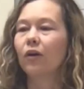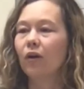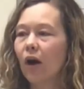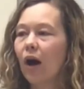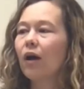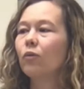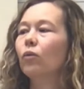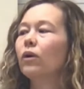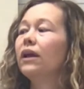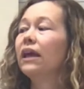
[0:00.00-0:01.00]
God
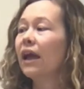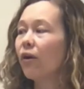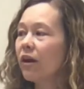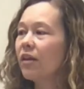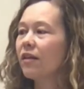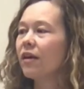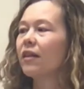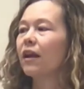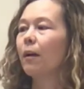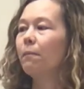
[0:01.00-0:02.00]
carries
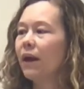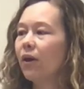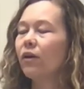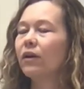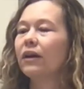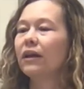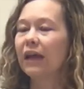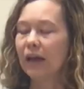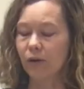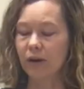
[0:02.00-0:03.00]
us like a parent
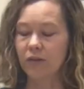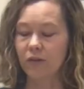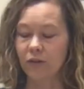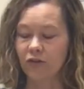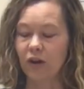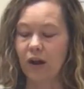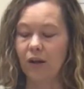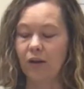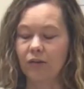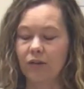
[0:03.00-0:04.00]
carries their
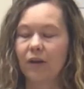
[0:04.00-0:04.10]
child.